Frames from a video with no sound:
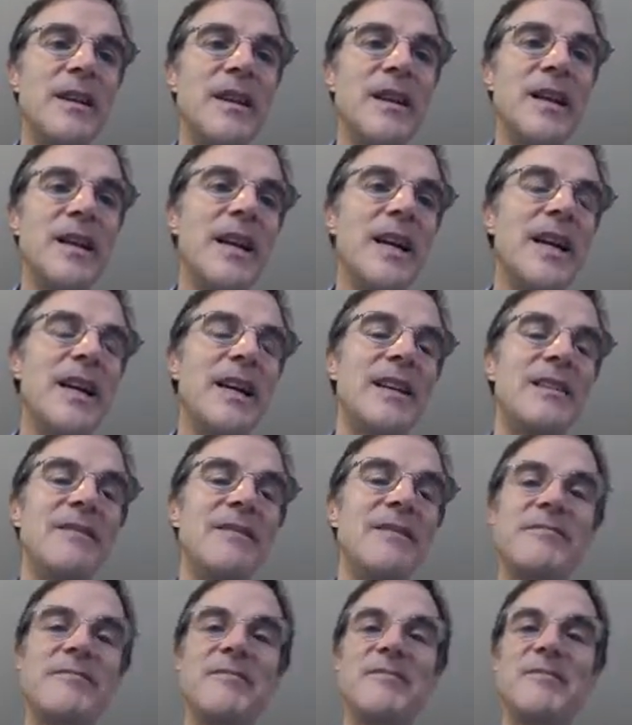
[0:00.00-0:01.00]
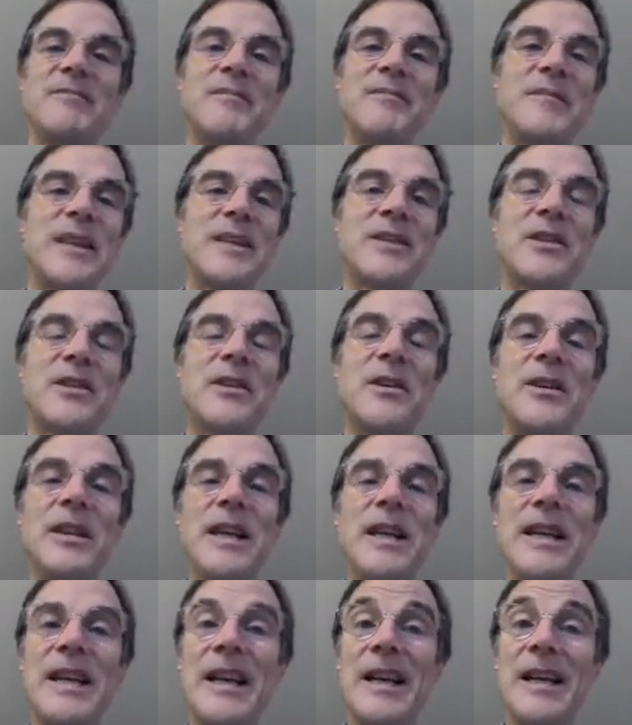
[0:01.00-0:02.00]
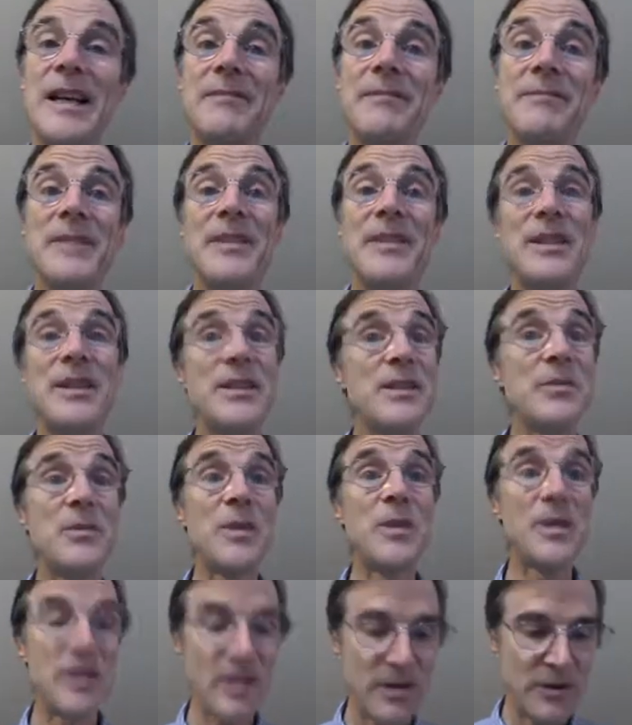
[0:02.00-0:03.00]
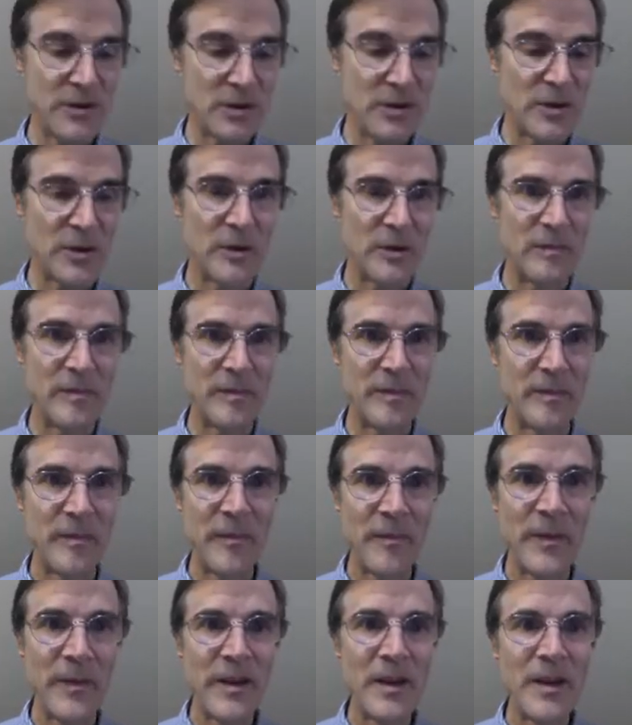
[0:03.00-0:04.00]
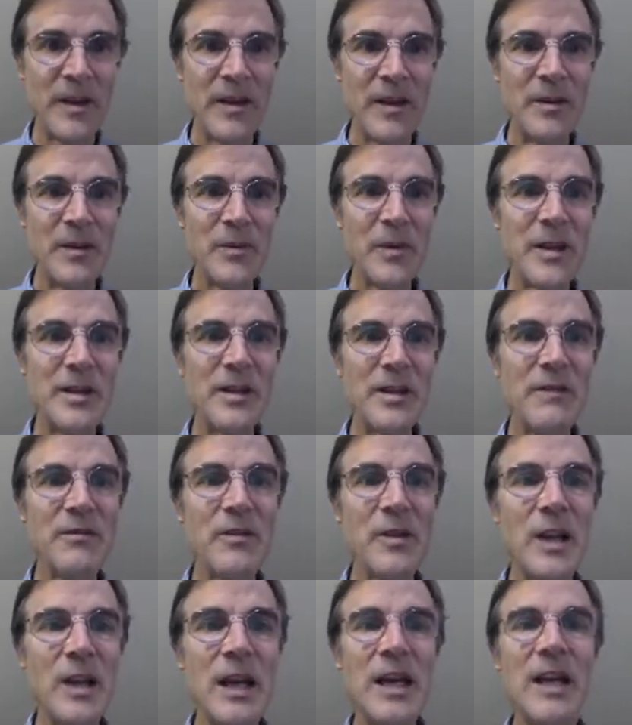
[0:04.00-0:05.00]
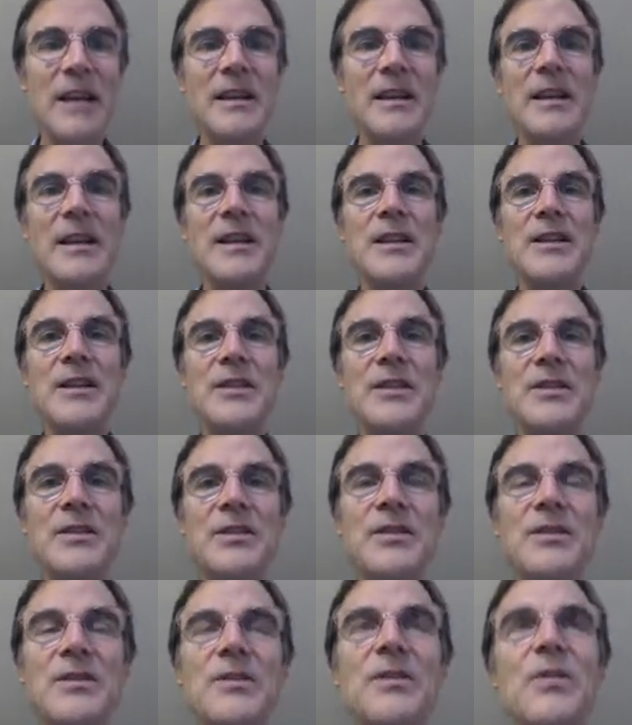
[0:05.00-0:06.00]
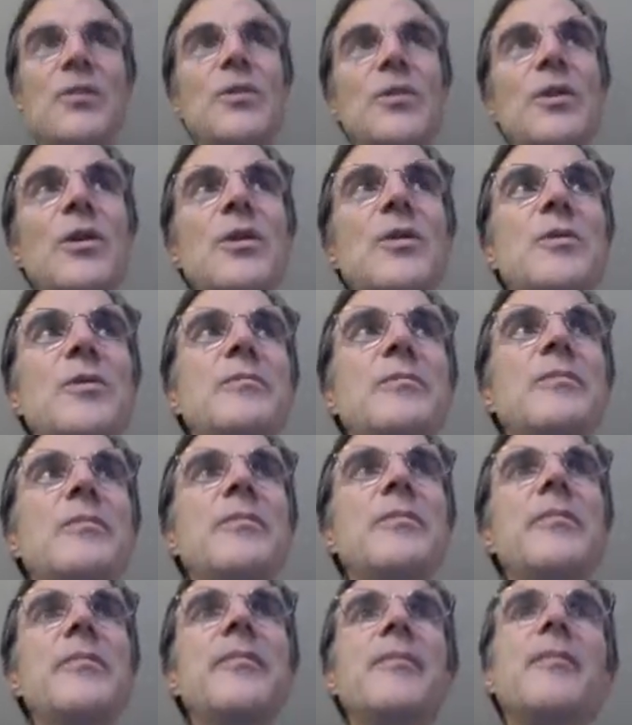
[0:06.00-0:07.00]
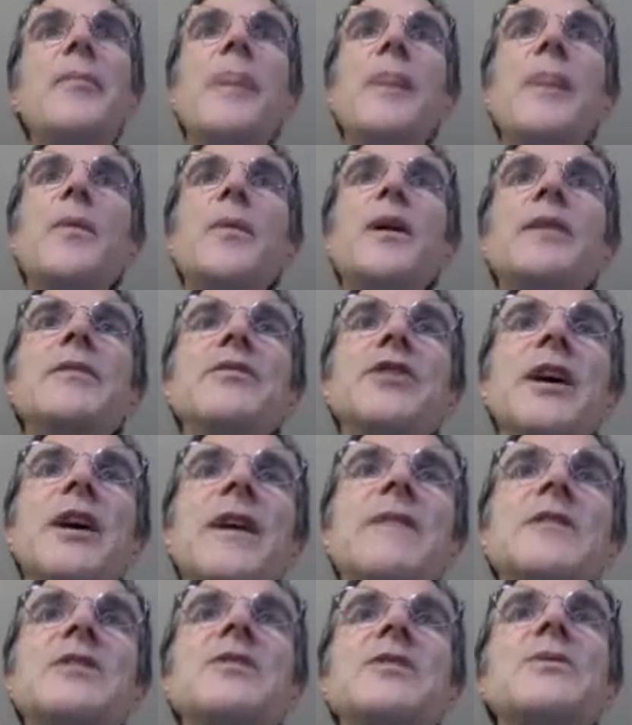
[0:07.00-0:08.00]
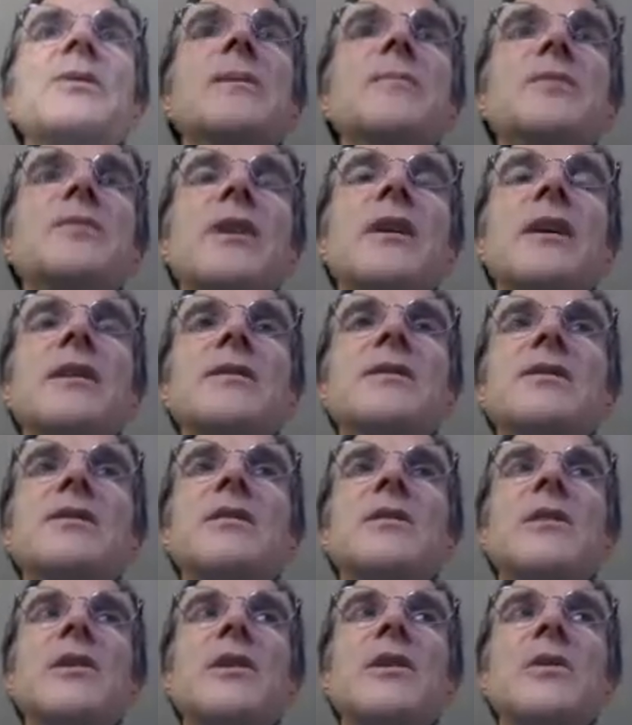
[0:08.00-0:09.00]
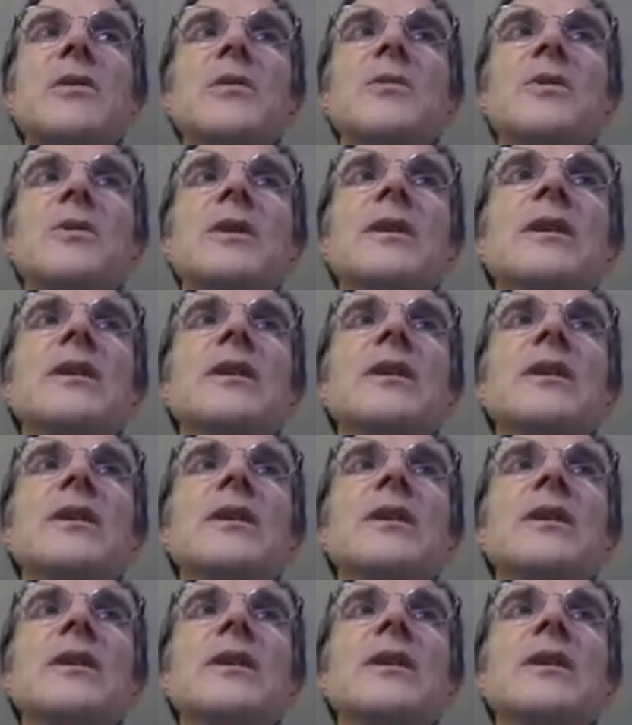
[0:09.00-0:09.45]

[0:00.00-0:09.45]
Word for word: and that's all I get. It doesn't work on Chrome. The reason for that is Chrome, when JavaScript tries to load